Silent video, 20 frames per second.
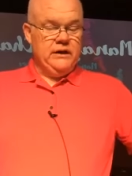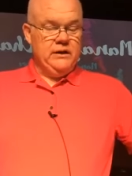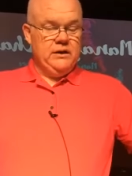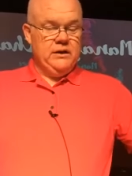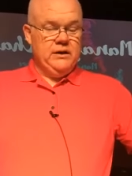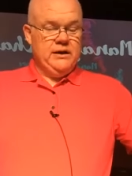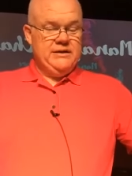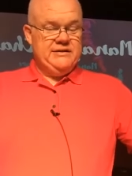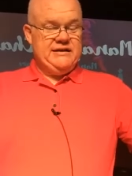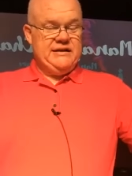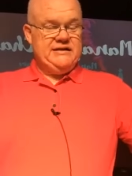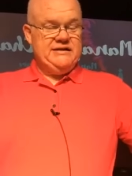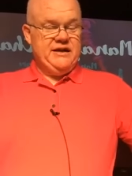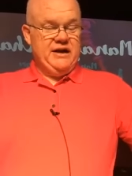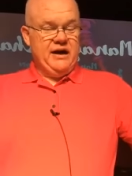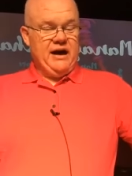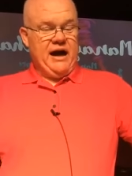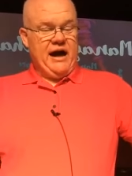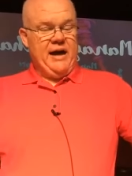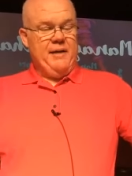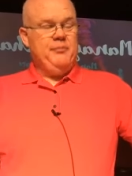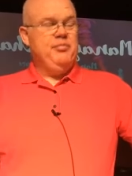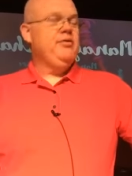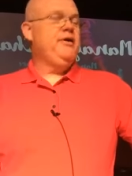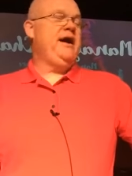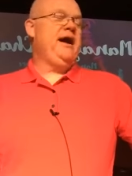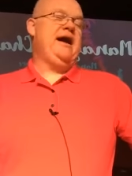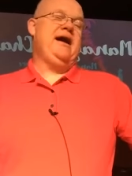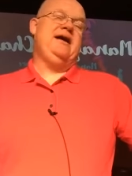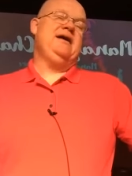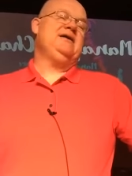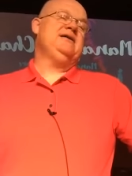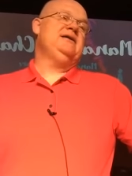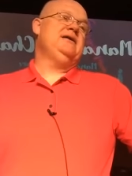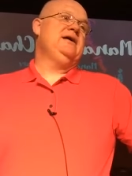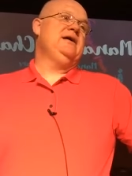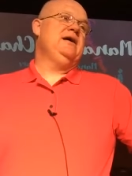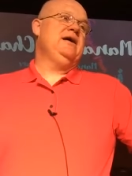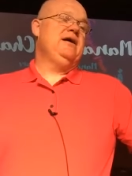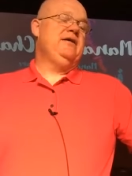It says there, I pray
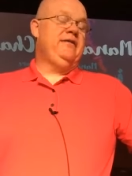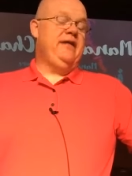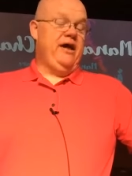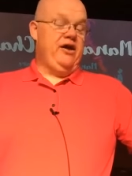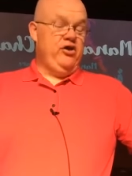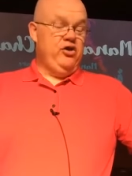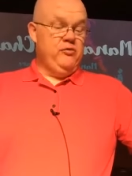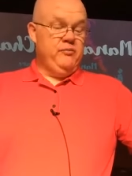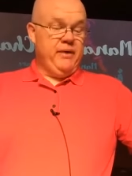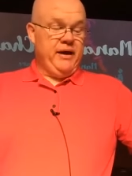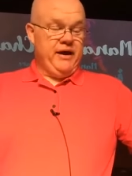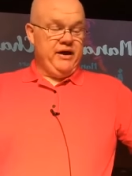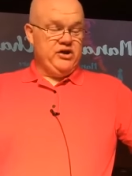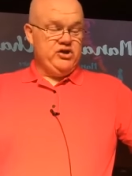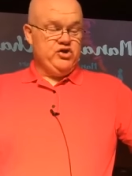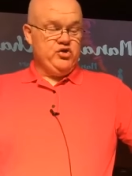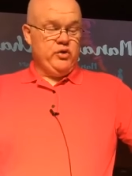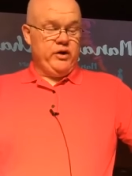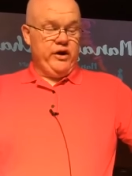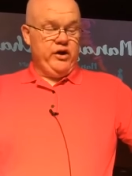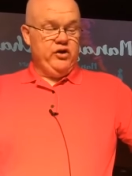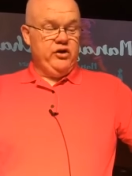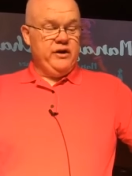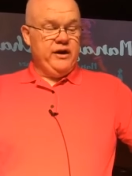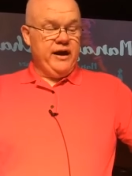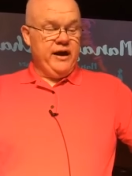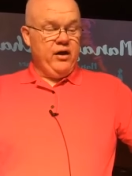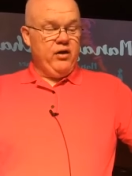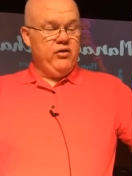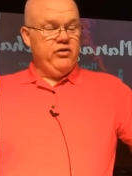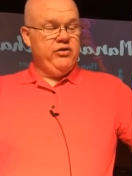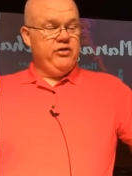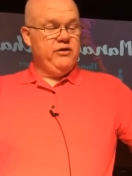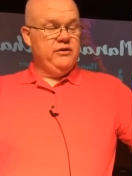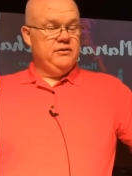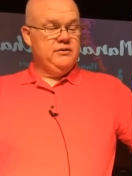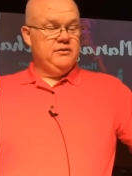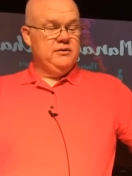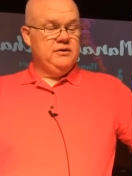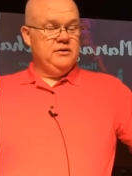that you may enjoy good health
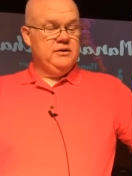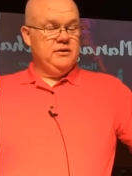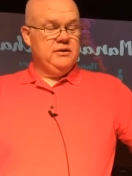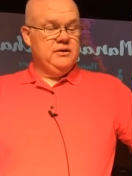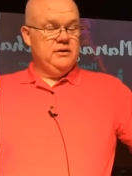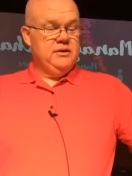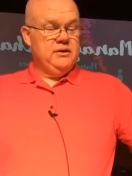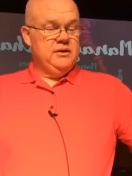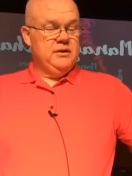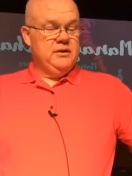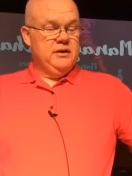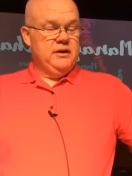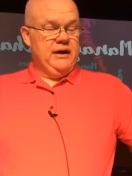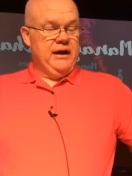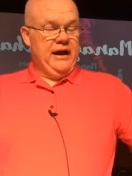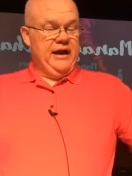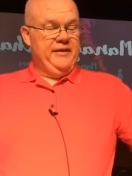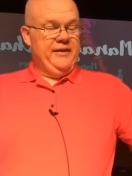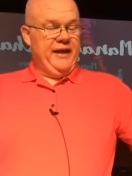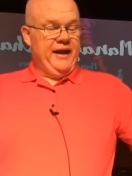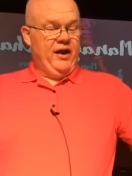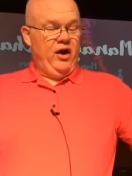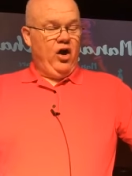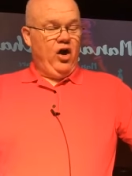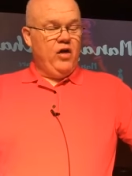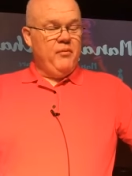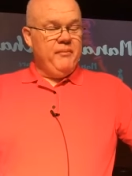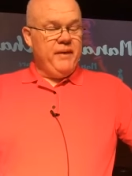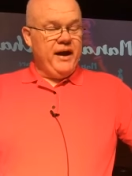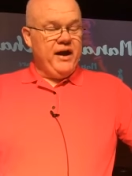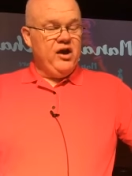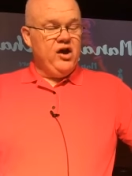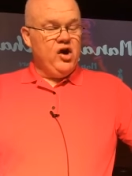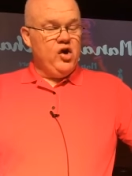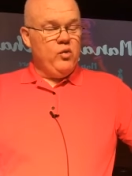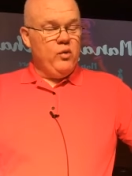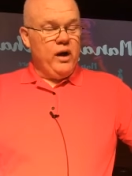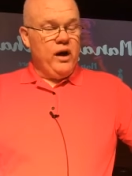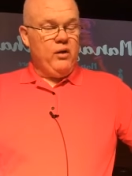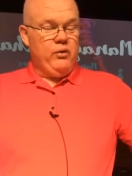and that all may go
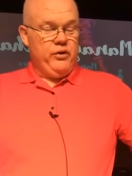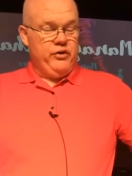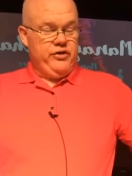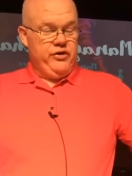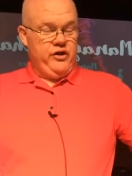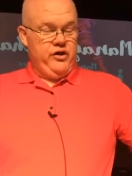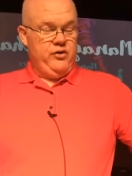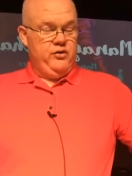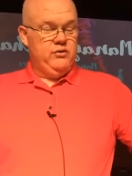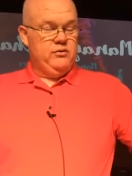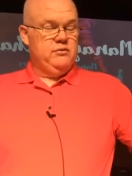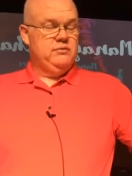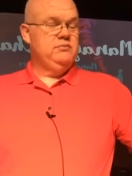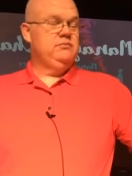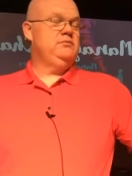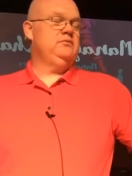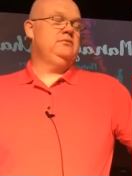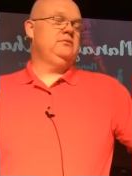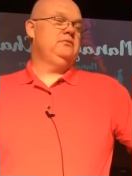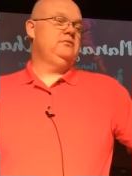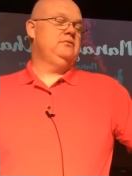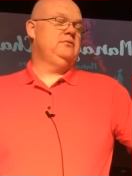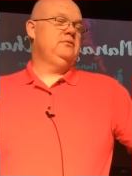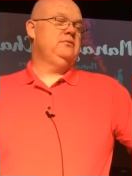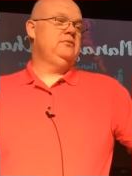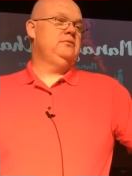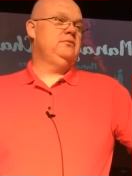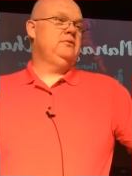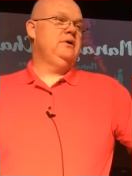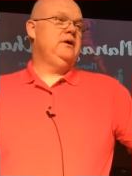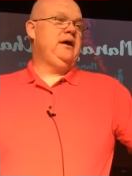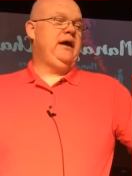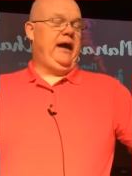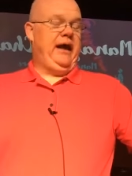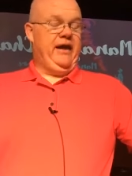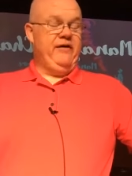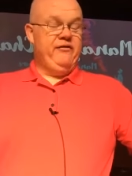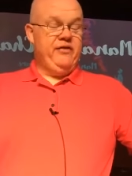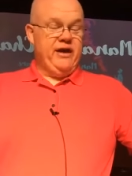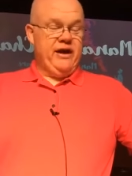well with you,
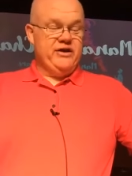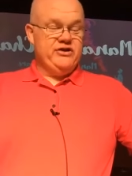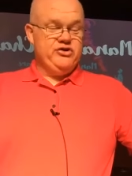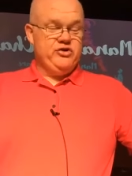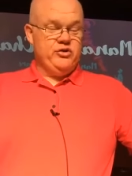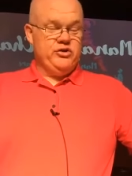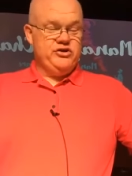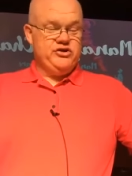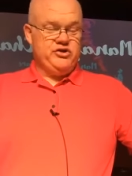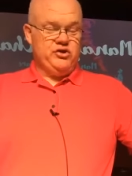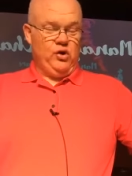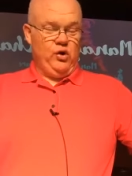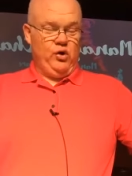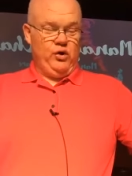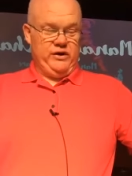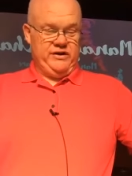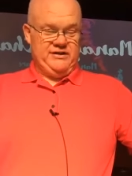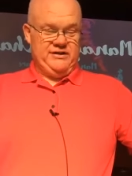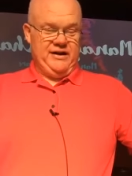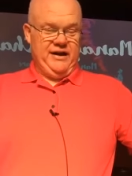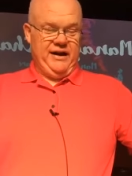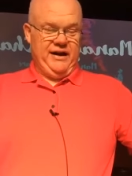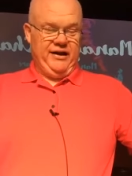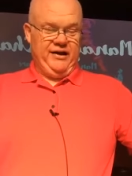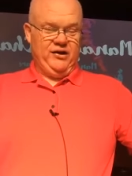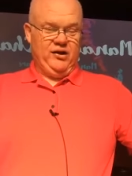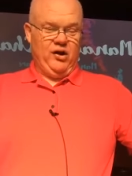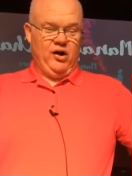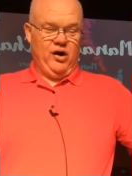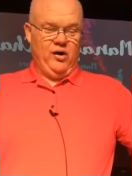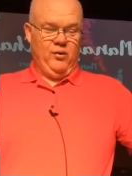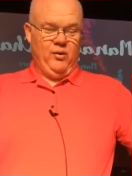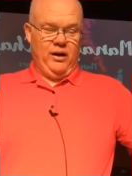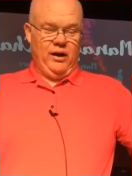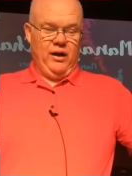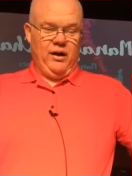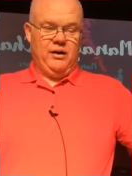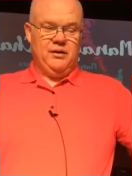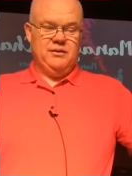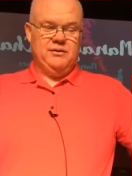even as your soul is getting along
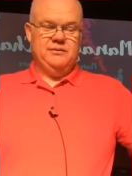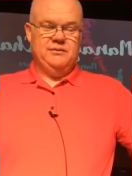well.